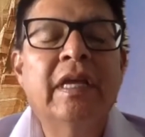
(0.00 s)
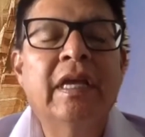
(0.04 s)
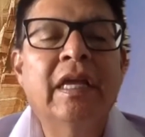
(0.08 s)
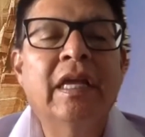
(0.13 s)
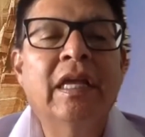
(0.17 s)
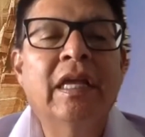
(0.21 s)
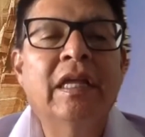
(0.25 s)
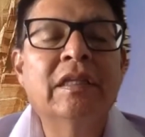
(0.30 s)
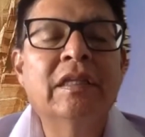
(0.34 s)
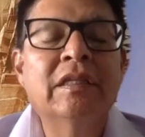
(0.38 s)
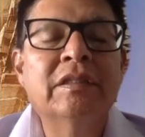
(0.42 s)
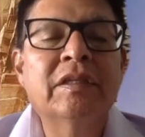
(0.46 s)

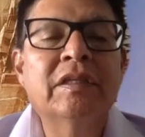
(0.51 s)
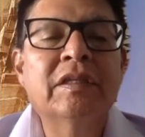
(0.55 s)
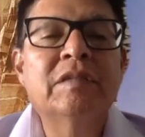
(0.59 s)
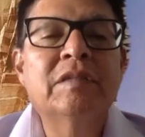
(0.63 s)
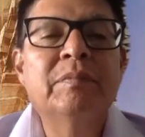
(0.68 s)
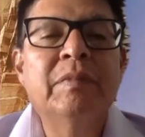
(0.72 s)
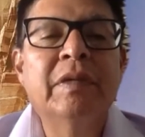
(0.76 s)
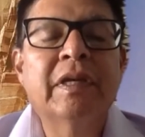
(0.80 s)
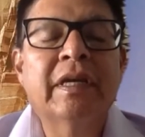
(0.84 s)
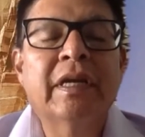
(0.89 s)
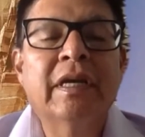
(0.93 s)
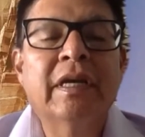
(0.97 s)
and just
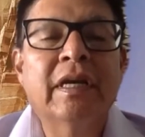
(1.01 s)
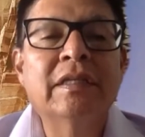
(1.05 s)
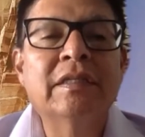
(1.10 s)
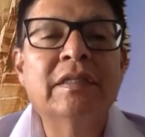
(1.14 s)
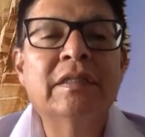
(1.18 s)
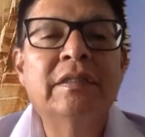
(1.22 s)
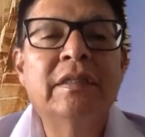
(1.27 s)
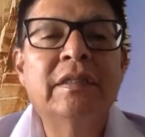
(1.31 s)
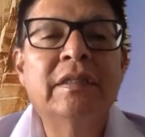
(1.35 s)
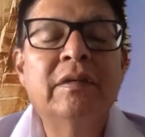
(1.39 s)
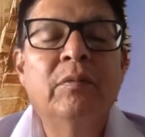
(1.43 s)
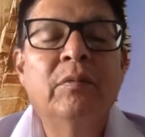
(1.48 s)

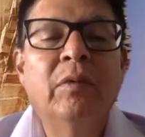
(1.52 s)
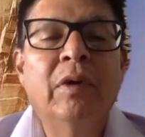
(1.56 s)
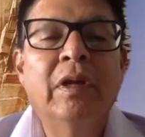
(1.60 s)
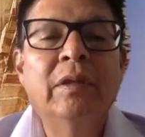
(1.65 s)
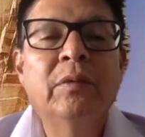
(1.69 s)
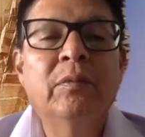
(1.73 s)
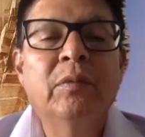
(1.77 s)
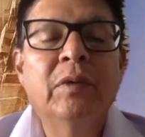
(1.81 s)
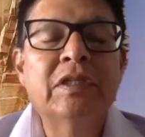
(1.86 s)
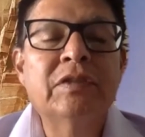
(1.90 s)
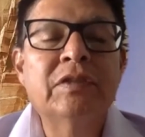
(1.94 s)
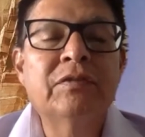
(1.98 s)
because one
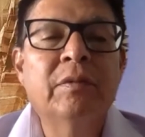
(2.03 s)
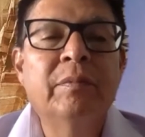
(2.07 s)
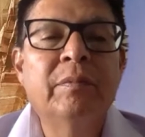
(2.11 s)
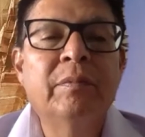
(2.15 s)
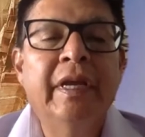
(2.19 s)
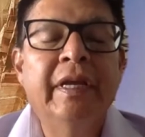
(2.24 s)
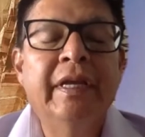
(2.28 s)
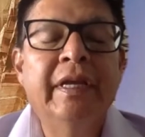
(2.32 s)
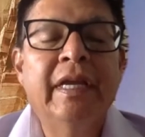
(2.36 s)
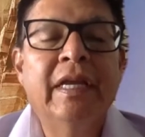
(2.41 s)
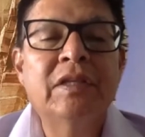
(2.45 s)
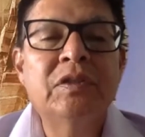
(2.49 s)
was from
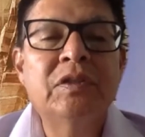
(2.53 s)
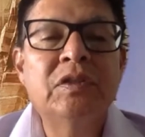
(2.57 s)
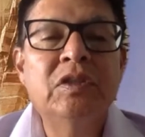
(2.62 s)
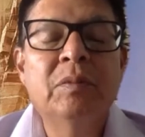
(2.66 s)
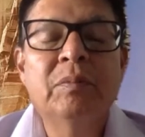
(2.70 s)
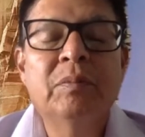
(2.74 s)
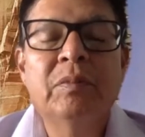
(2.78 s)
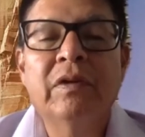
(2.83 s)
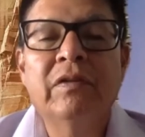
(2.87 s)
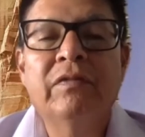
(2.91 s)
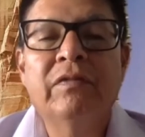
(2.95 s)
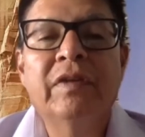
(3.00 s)
ASU
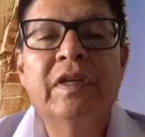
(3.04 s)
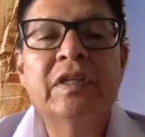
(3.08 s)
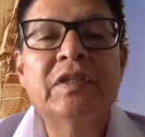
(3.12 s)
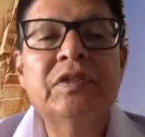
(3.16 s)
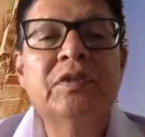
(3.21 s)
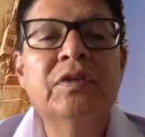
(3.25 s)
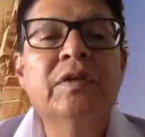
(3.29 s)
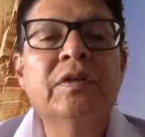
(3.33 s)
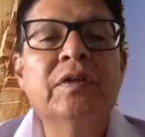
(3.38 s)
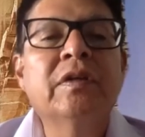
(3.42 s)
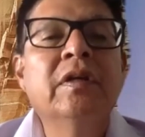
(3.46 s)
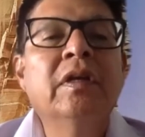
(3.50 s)

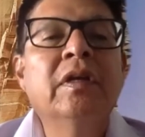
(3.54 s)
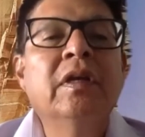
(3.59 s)
professor.